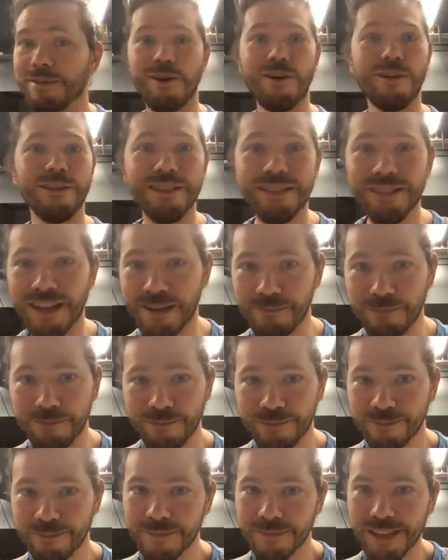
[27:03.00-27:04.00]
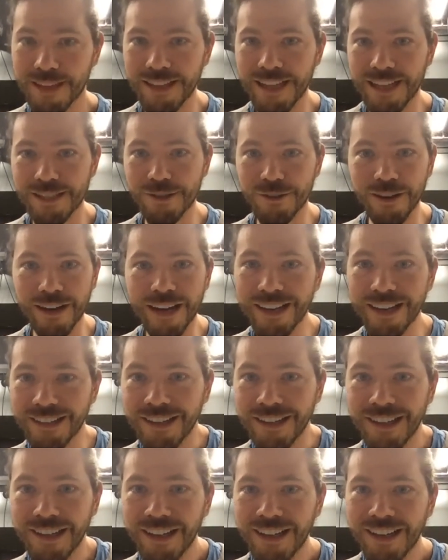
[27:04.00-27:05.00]
all the time and that's great
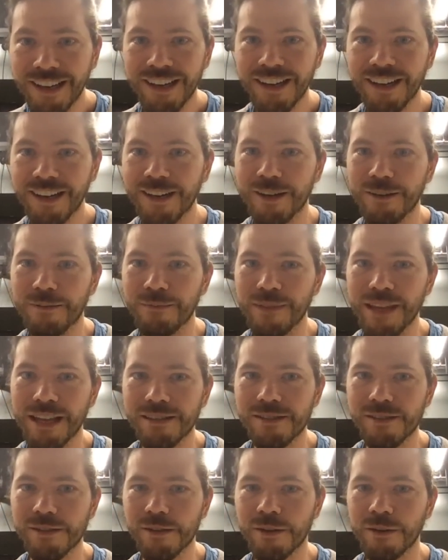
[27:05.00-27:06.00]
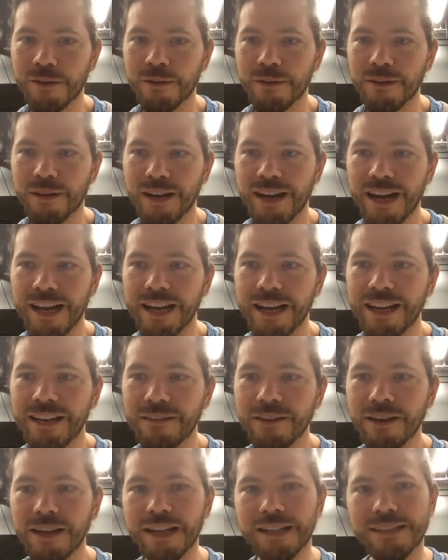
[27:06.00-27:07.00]
um, and so I kind
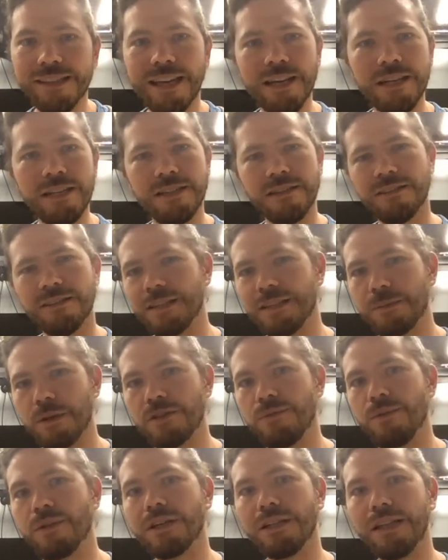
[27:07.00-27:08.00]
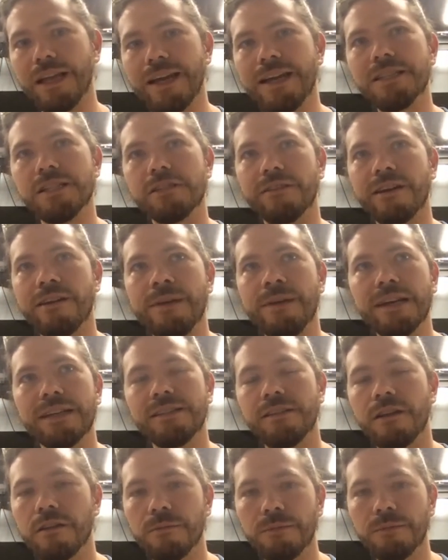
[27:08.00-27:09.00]
of got excited to, especially with clay and ceramics
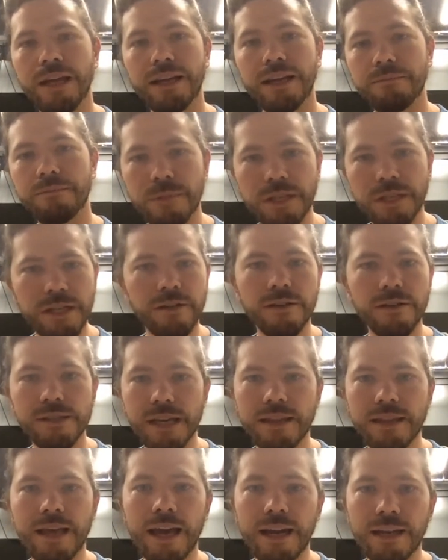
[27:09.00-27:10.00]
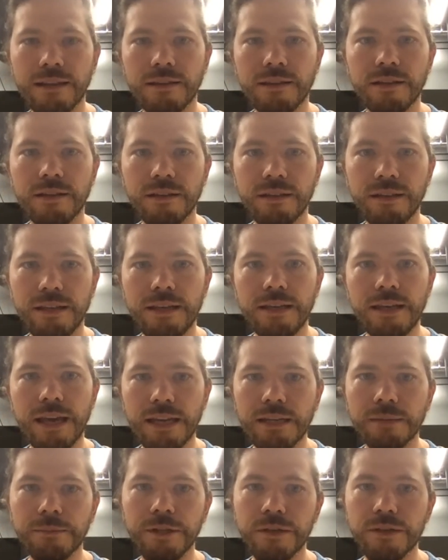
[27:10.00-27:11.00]
and other like materials like that at the
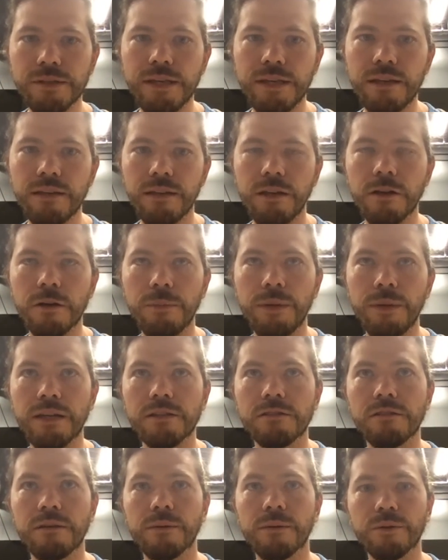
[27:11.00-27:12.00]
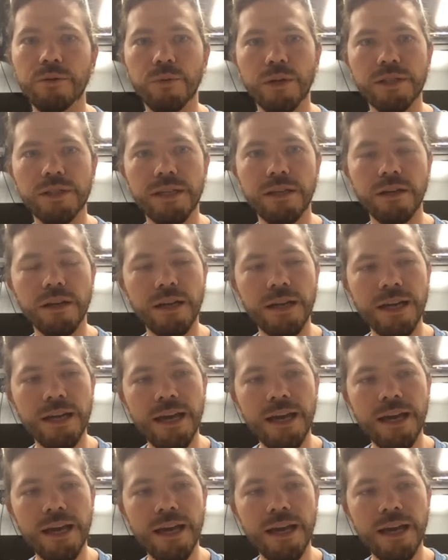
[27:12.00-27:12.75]
EKWC, the European Ceramics Work Center,